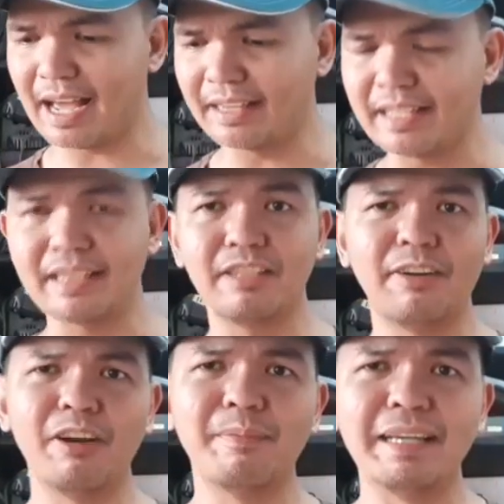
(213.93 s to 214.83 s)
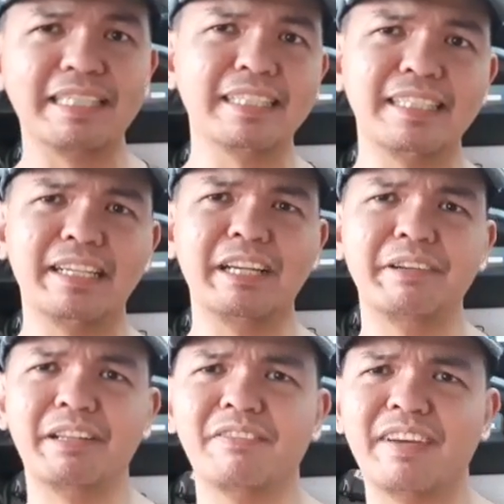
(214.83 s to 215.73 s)
I think Hoyoma is just
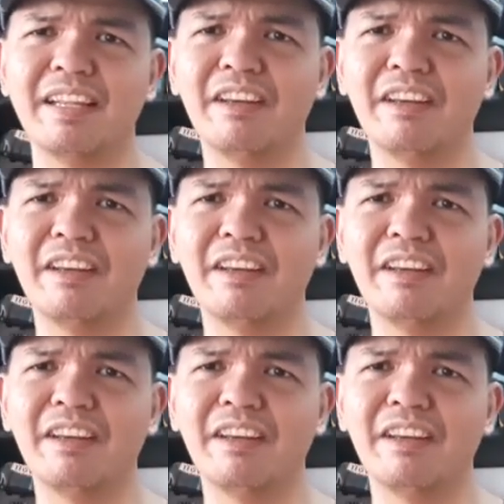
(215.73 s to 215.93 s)
here in